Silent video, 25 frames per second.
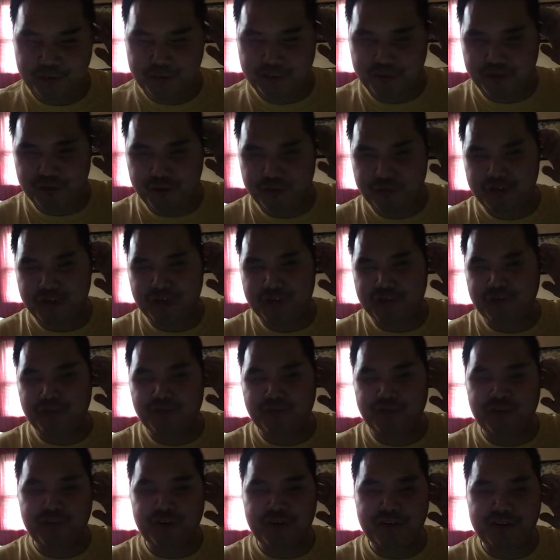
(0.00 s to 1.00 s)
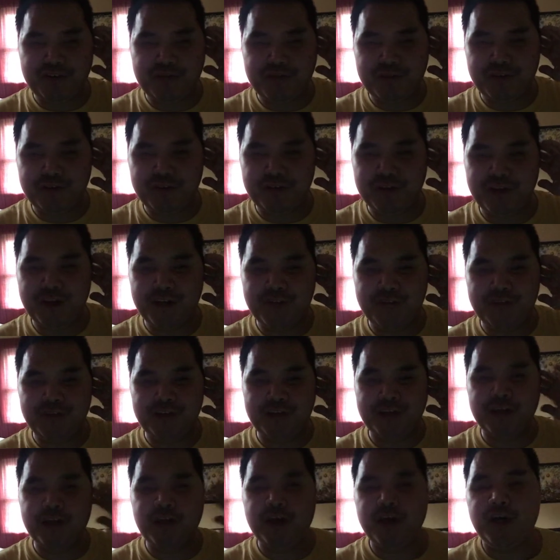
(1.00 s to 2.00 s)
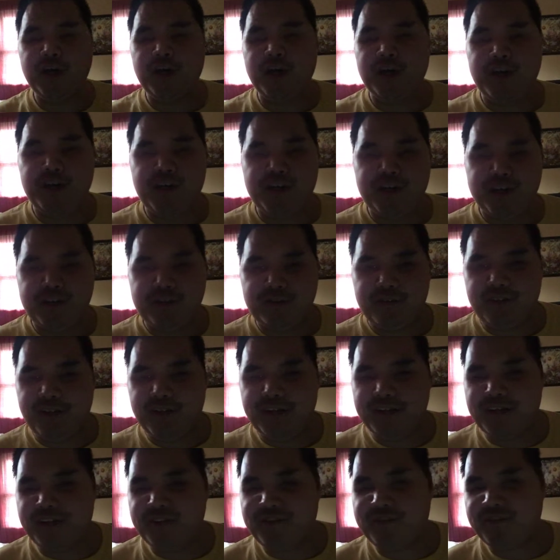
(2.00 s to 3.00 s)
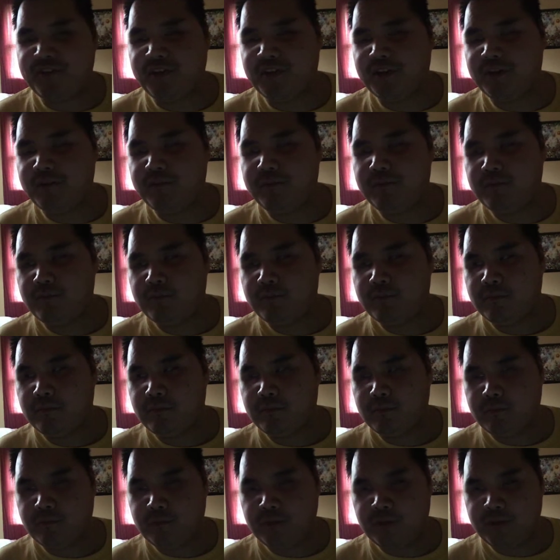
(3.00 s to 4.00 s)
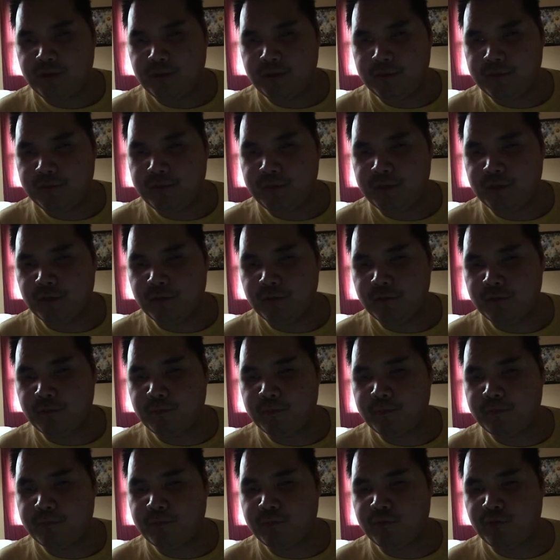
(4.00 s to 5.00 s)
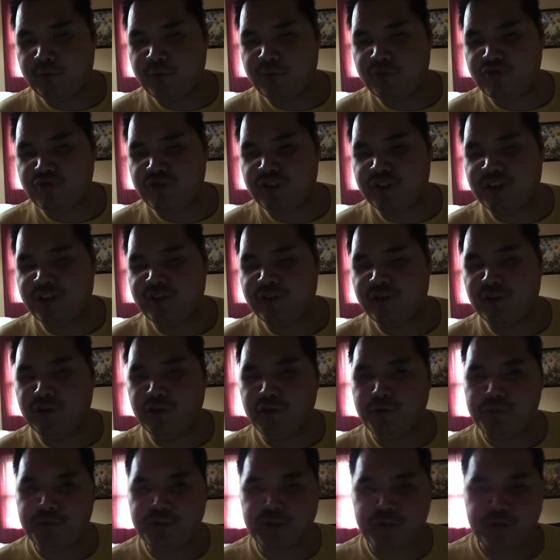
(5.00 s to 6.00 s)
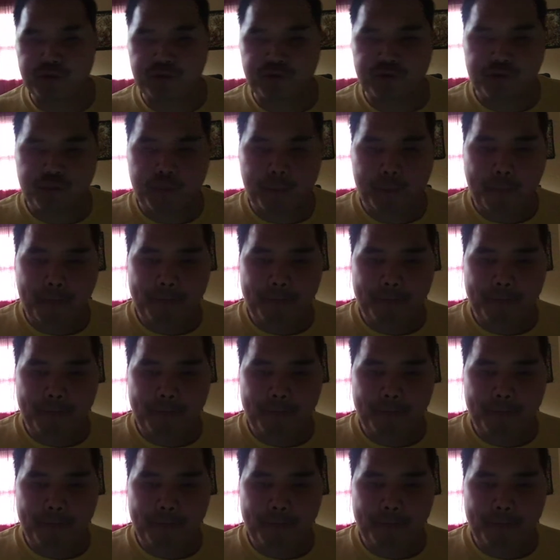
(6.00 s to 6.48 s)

So it's very, very heavy. Like I said, better to restrict it to home use.